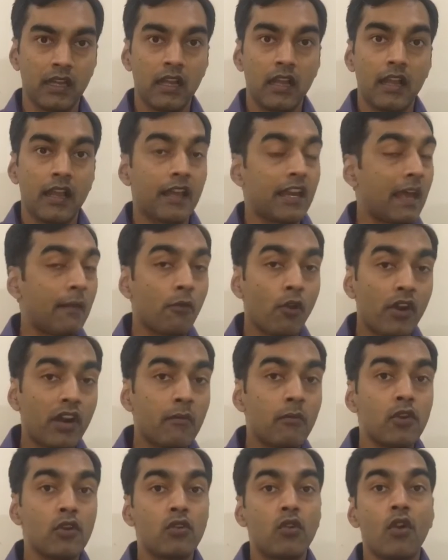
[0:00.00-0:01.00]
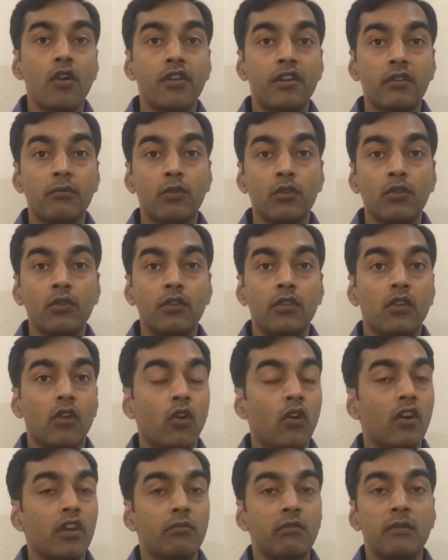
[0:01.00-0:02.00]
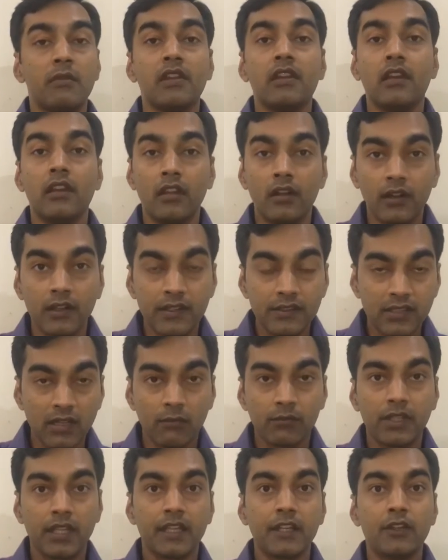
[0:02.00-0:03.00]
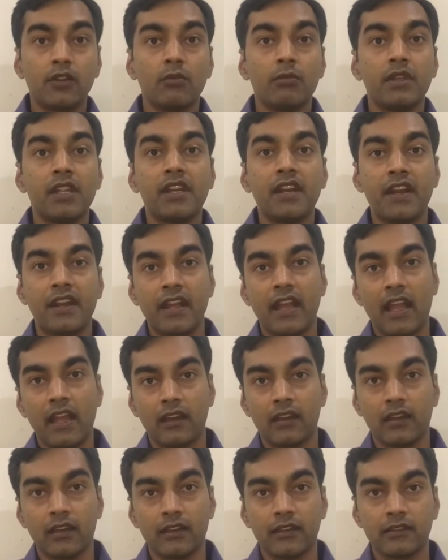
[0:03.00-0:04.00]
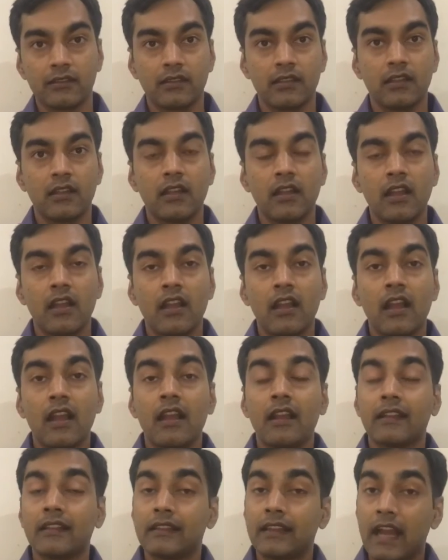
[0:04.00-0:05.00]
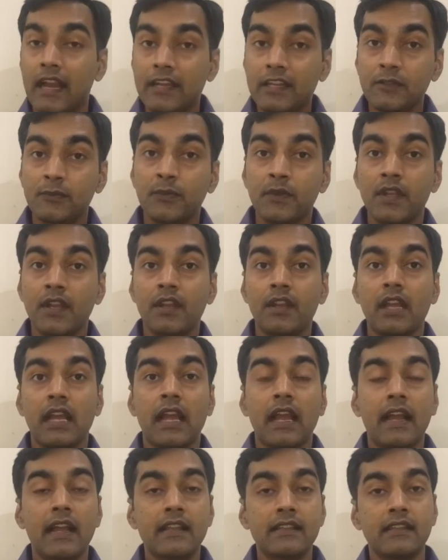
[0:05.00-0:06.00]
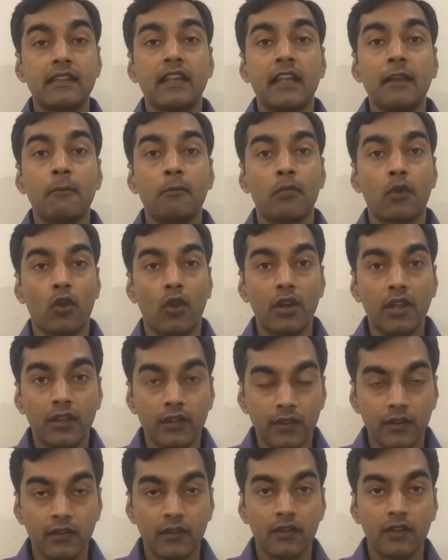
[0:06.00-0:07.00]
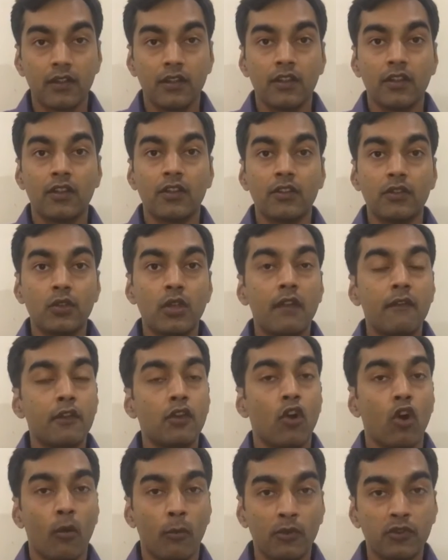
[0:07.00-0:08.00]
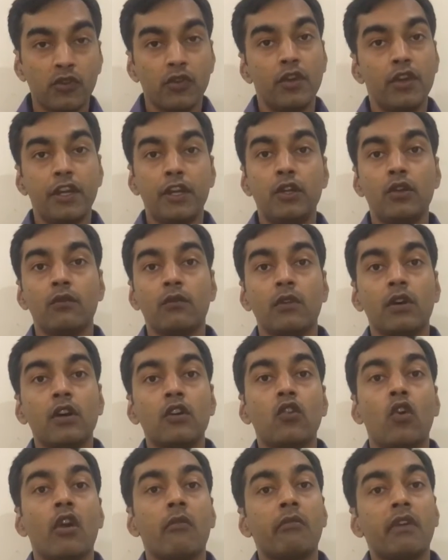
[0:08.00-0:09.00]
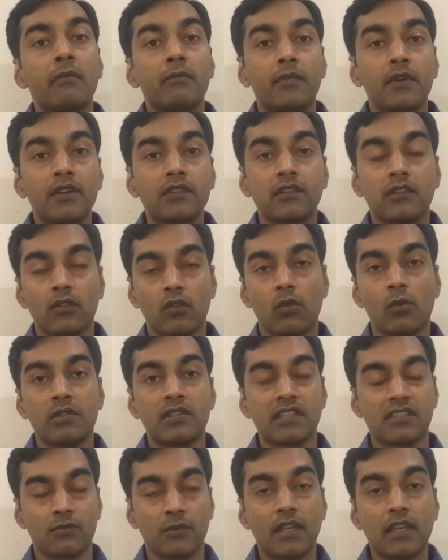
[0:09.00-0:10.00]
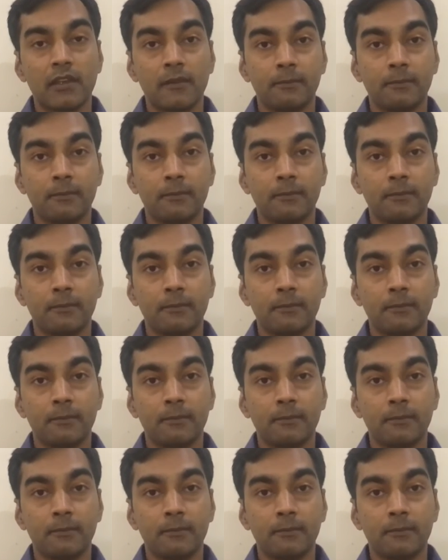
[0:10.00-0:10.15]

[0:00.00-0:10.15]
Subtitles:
And I'm not able to contribute or maybe learn something to be a data analyst. That is where, as an employer, you have an opportunity to work on my personal goals as well.